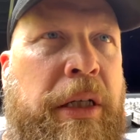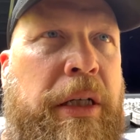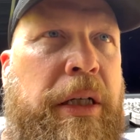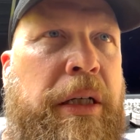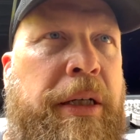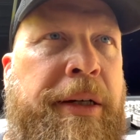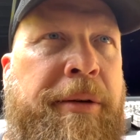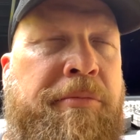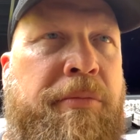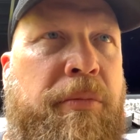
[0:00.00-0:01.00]

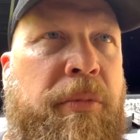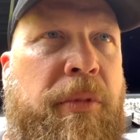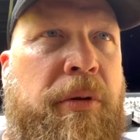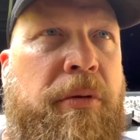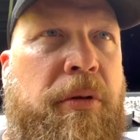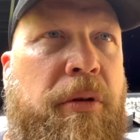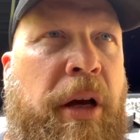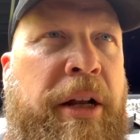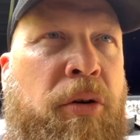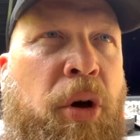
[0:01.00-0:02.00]

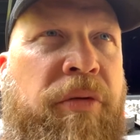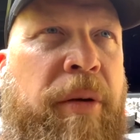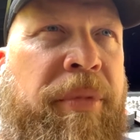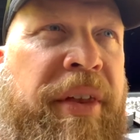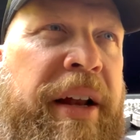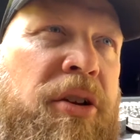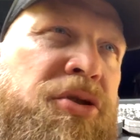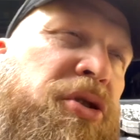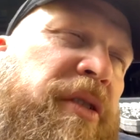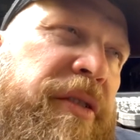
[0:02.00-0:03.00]
I don't know if I'm that
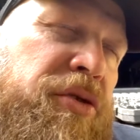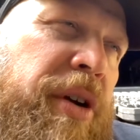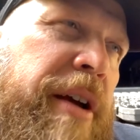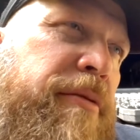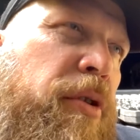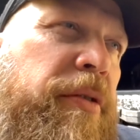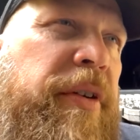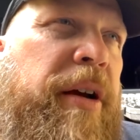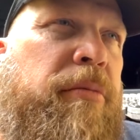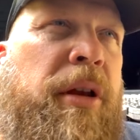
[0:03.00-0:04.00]
conservative a driver, if
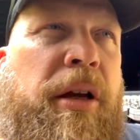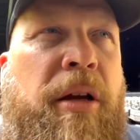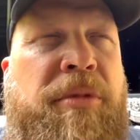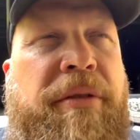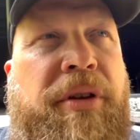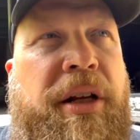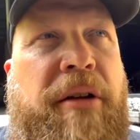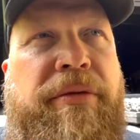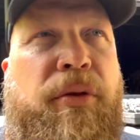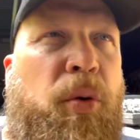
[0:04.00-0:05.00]
I'm definitely
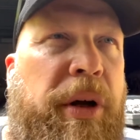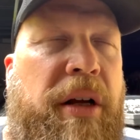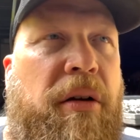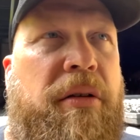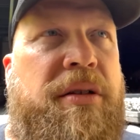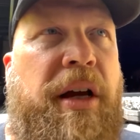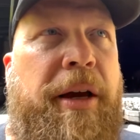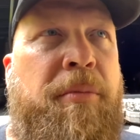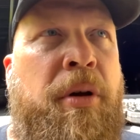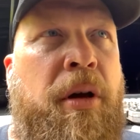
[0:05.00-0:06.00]
not flooring it all the
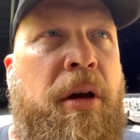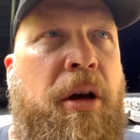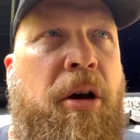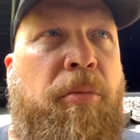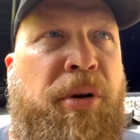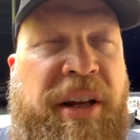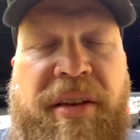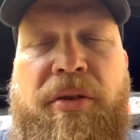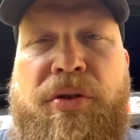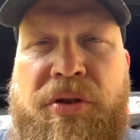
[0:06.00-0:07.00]
time. But I
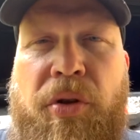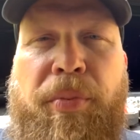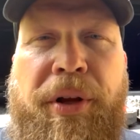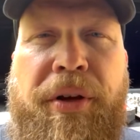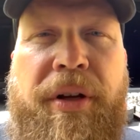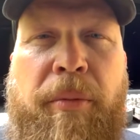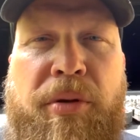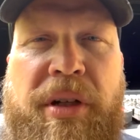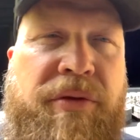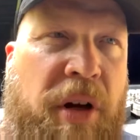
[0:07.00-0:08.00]
think those are still pretty good
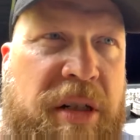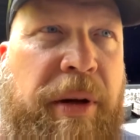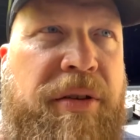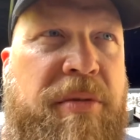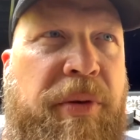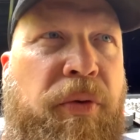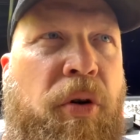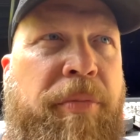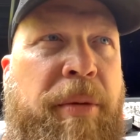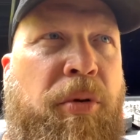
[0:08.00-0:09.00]
numbers. I've talked about this
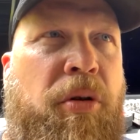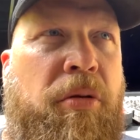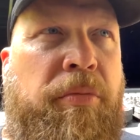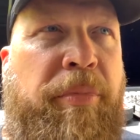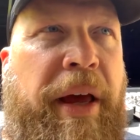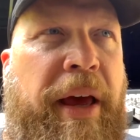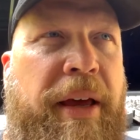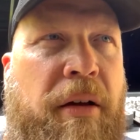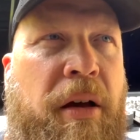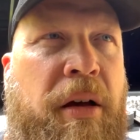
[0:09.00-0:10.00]
before. People
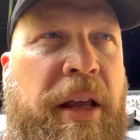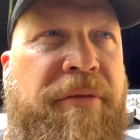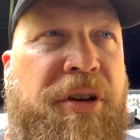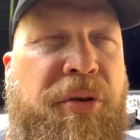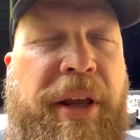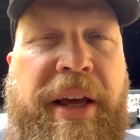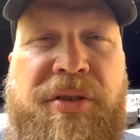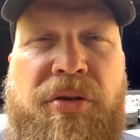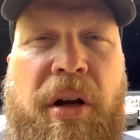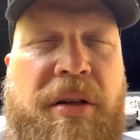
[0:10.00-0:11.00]
bag on heavy duty gas
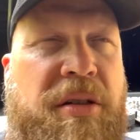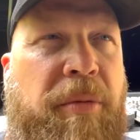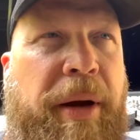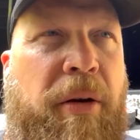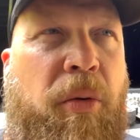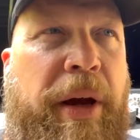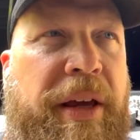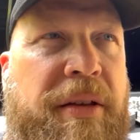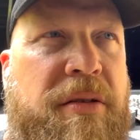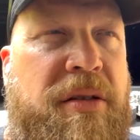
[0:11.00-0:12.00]
trucks and the power
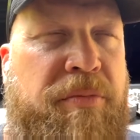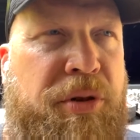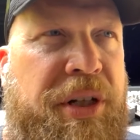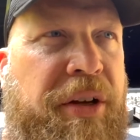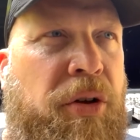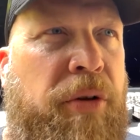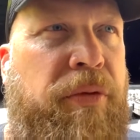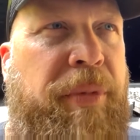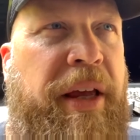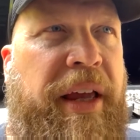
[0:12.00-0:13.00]
wagons in particular
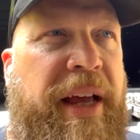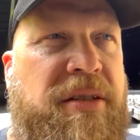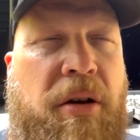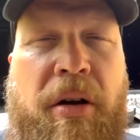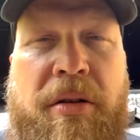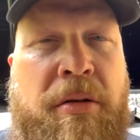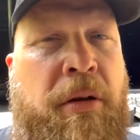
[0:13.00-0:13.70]
for being gas hogs.